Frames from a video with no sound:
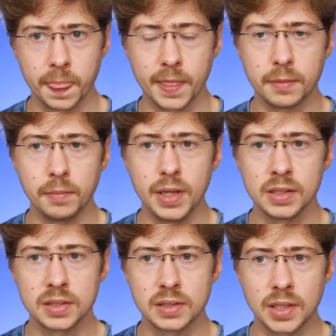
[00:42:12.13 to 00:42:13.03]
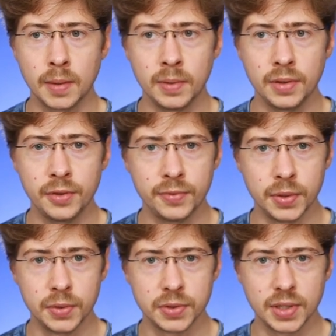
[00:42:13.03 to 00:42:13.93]
That means double the
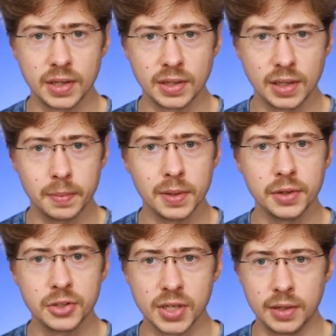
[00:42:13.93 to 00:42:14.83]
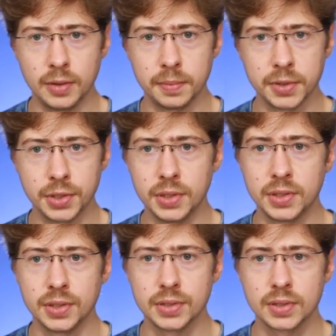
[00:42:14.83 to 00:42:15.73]
views and double the channel
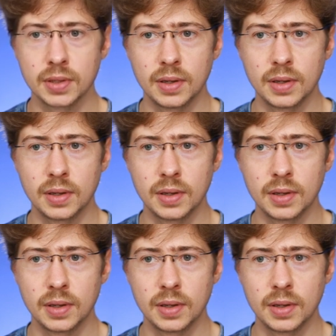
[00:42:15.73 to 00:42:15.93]
opportunities.